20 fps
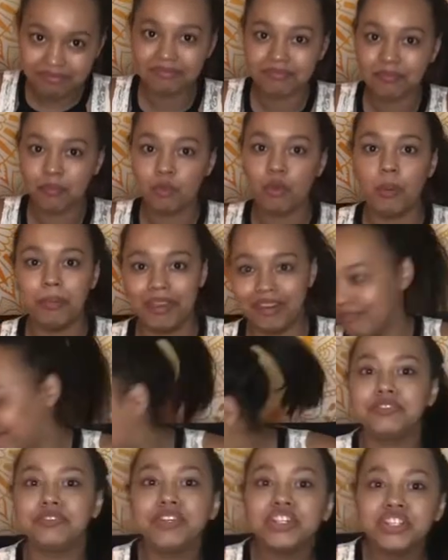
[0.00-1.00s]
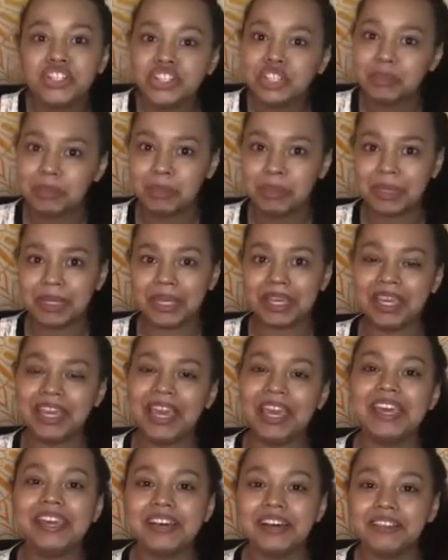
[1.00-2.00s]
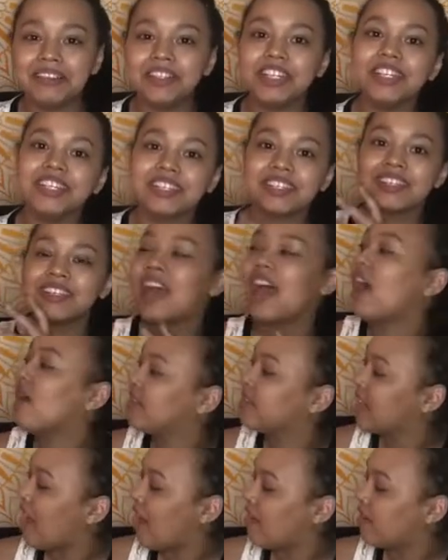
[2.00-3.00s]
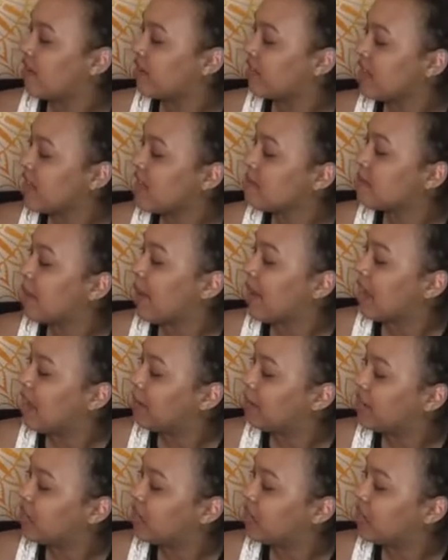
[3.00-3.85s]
woman. First, the book I have is Now Is Everything by Amy